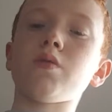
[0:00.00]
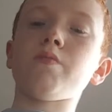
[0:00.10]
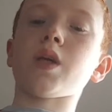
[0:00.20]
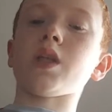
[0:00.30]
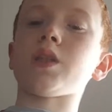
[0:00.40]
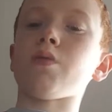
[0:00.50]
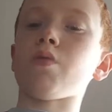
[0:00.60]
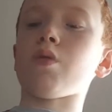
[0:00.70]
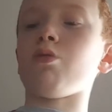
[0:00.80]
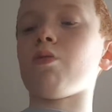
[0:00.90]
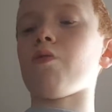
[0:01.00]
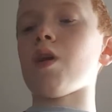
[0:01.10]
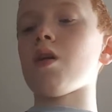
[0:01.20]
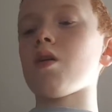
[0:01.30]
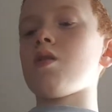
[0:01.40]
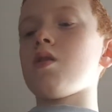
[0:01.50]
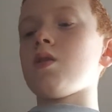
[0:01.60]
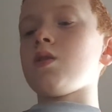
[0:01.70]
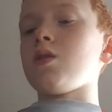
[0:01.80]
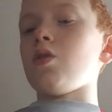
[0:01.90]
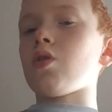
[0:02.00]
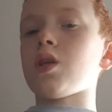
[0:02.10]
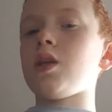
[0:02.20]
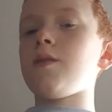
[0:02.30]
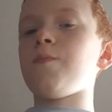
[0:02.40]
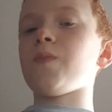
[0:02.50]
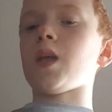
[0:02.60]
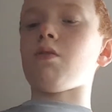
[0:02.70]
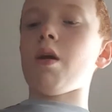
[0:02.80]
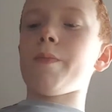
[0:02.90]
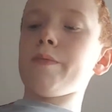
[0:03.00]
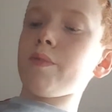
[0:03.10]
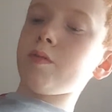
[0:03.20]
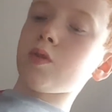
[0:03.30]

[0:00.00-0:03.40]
them because they won't go as far. Luckily, the crappy BBs